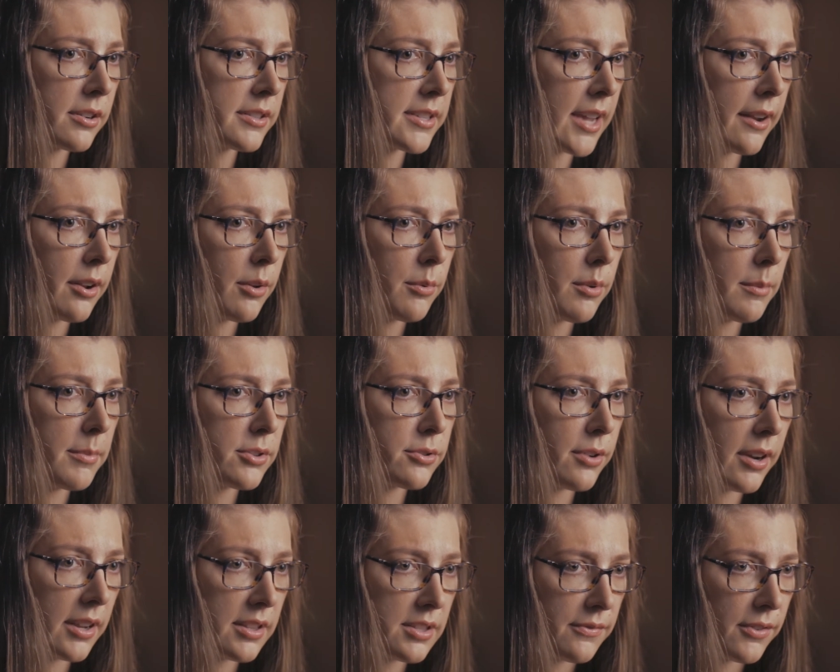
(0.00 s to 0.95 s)
title will be
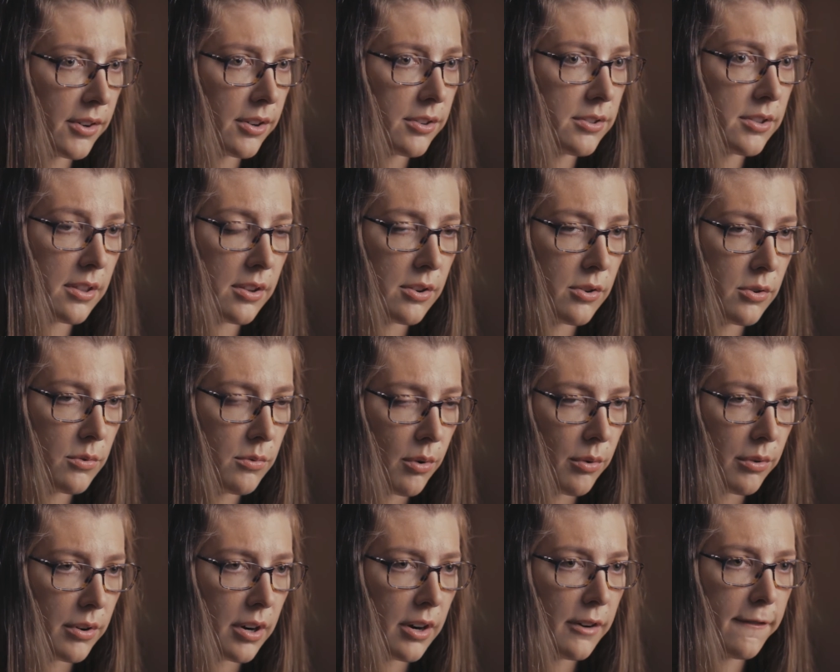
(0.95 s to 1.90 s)
transferred to the new
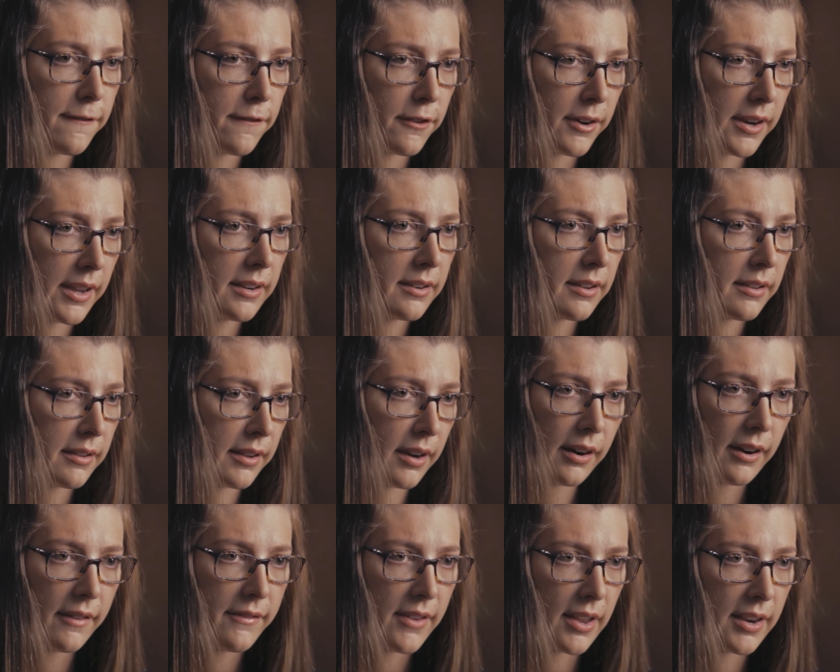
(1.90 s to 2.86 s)
owner free and clear
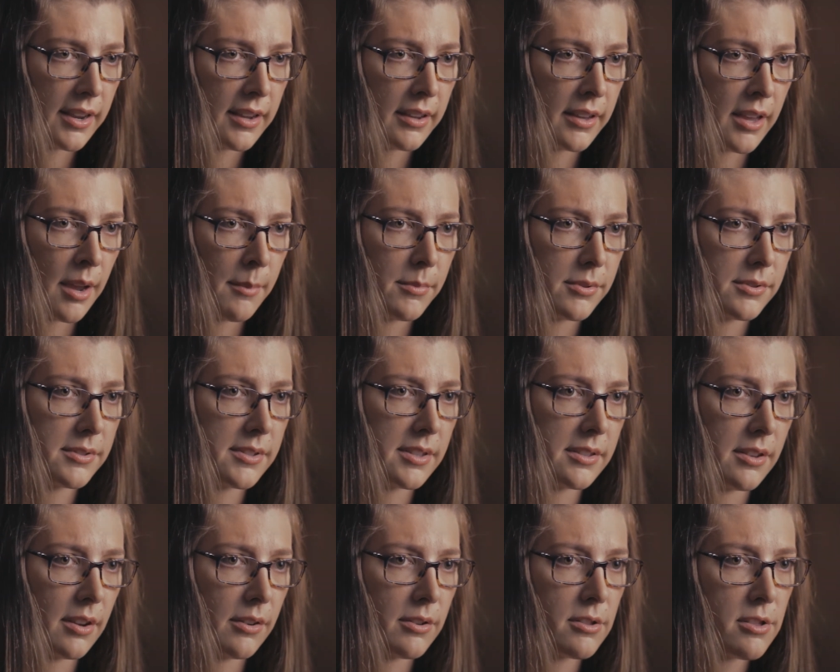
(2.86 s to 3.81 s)
of any encumbrances
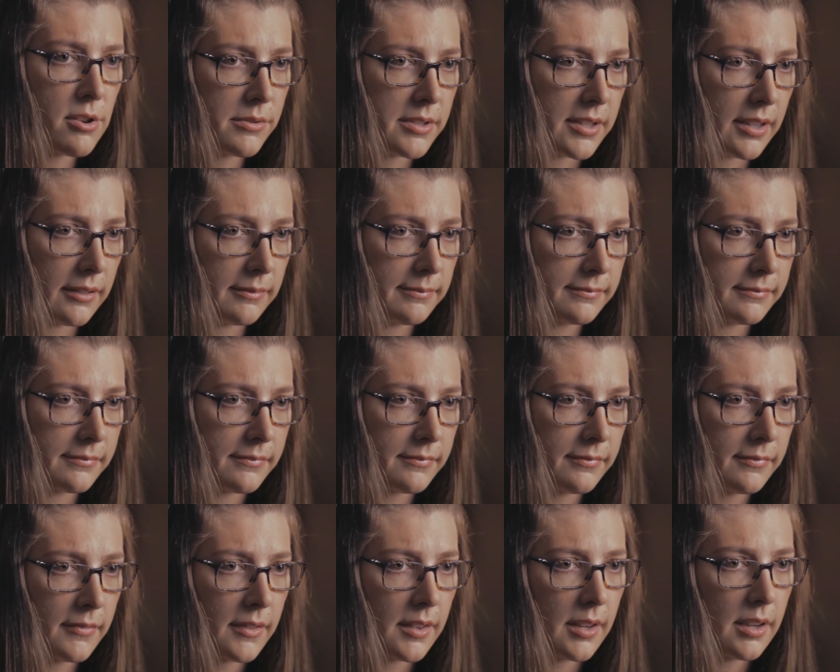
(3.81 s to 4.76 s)
on closing.
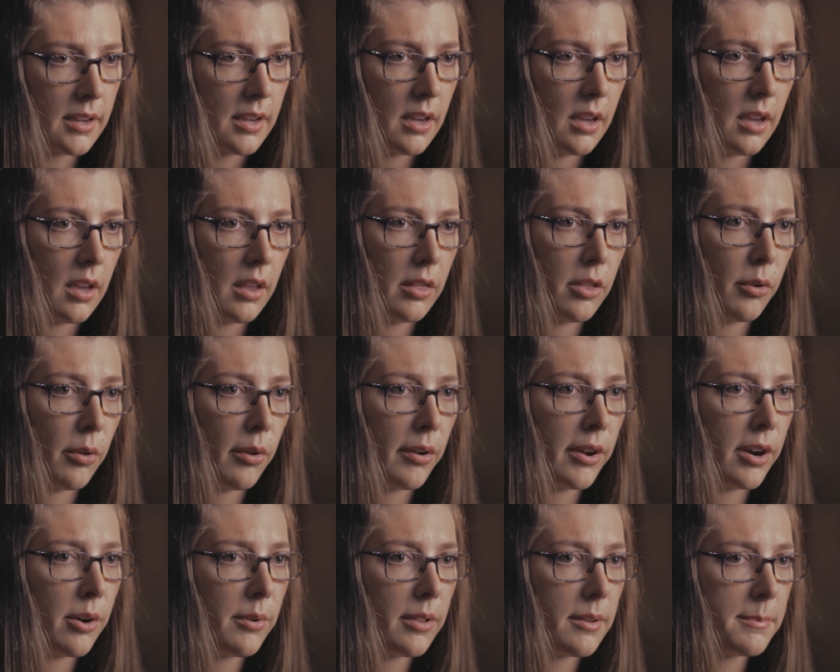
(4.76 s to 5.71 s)
The lawyer
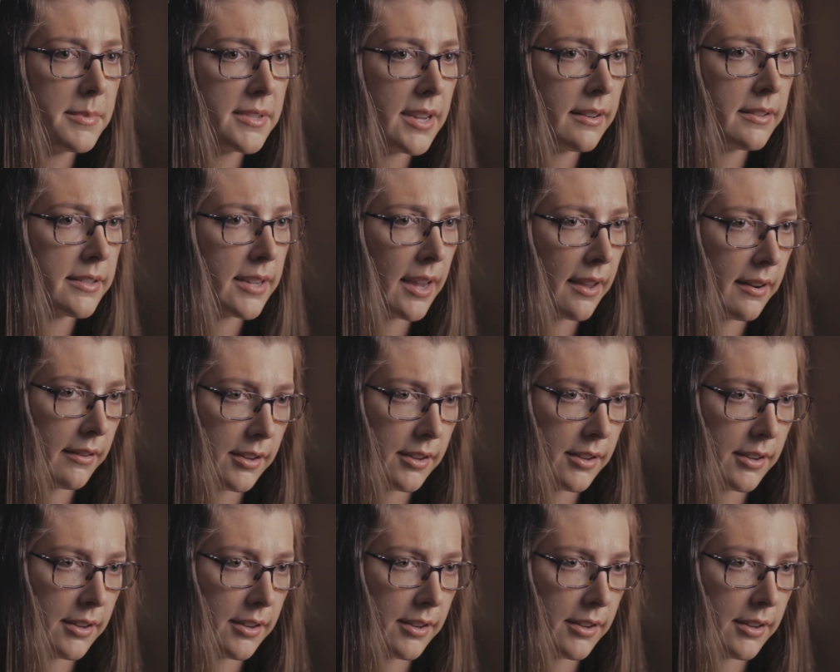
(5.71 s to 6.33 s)
will obtain title